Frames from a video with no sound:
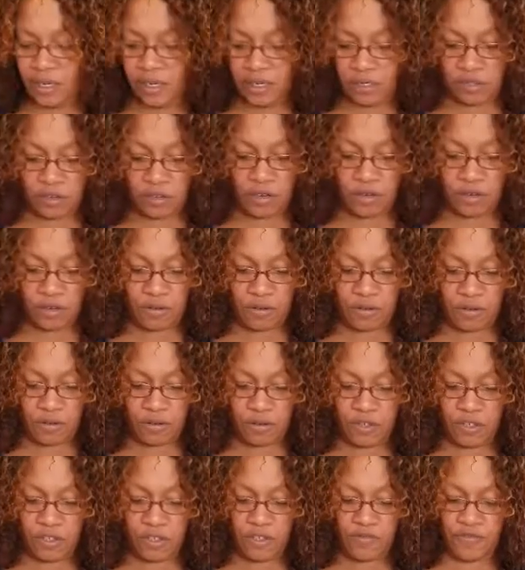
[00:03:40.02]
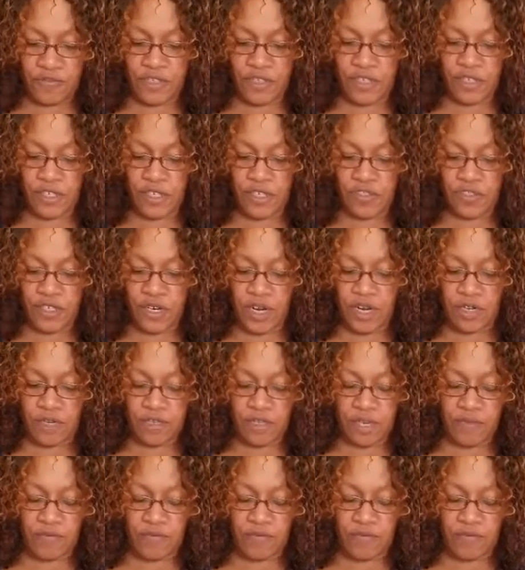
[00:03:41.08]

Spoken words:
So, you know, for the $600,